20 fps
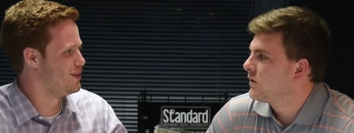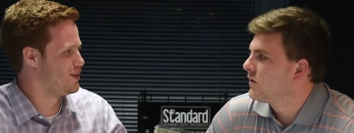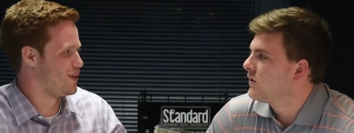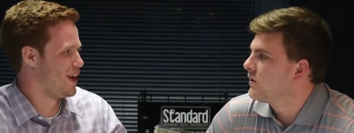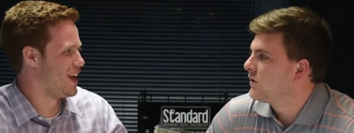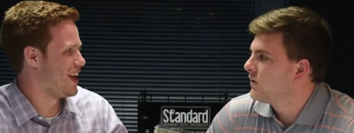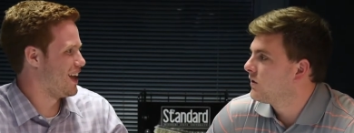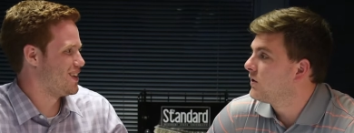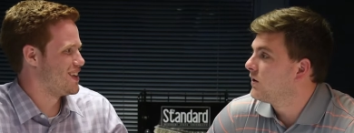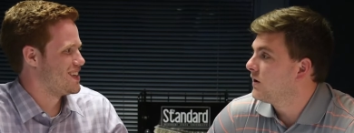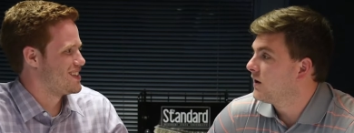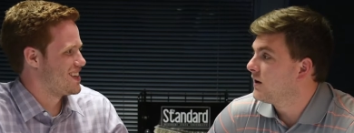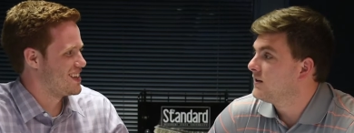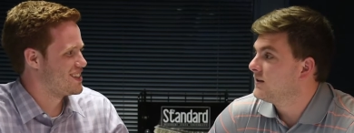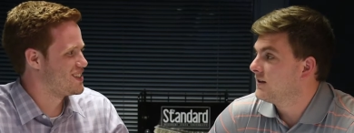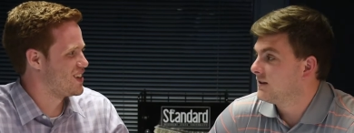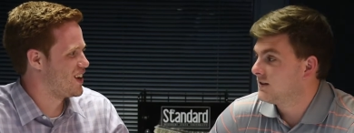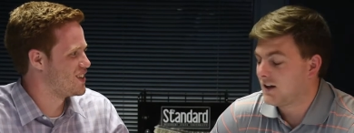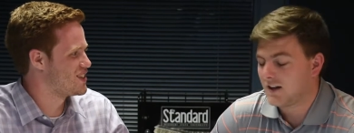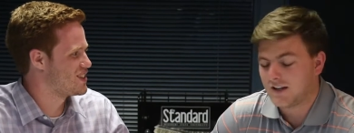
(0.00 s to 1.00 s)
Speaker 1: Alize
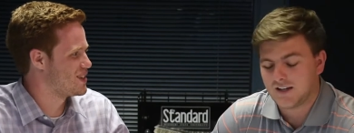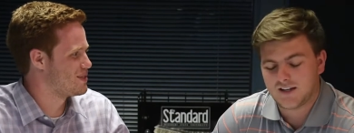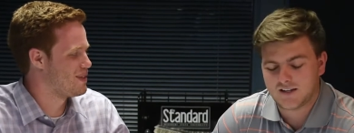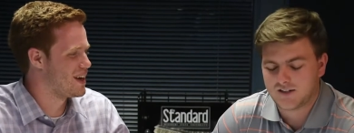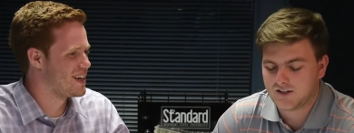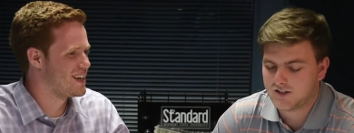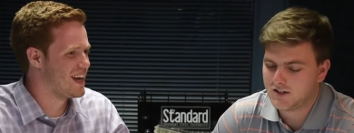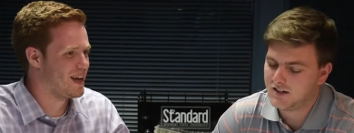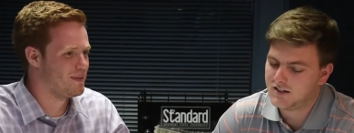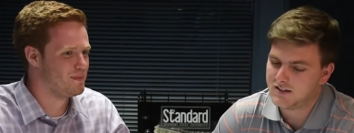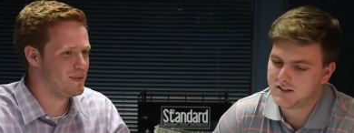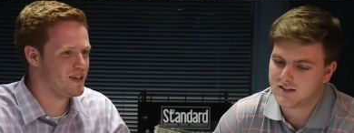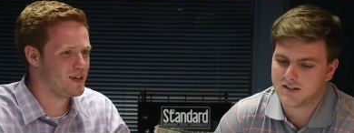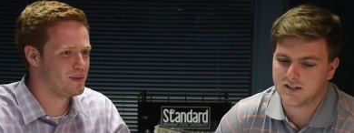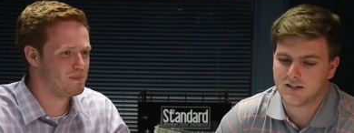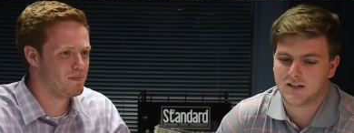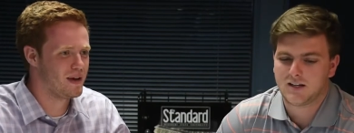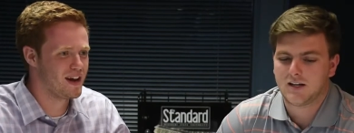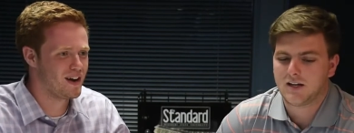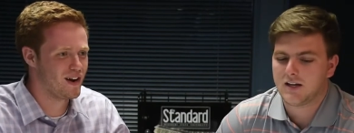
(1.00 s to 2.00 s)
Johnson might not be a
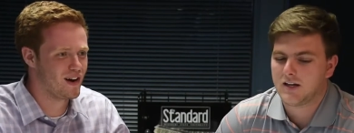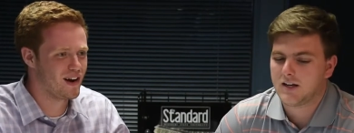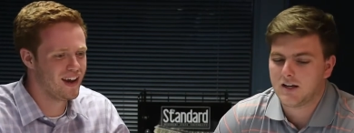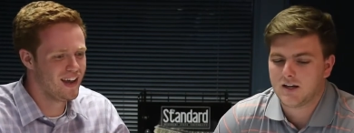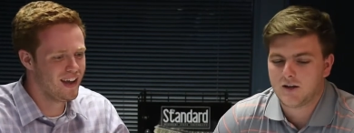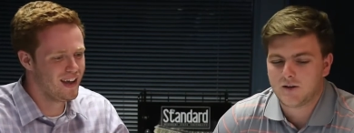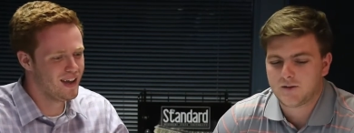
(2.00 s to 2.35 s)
bear.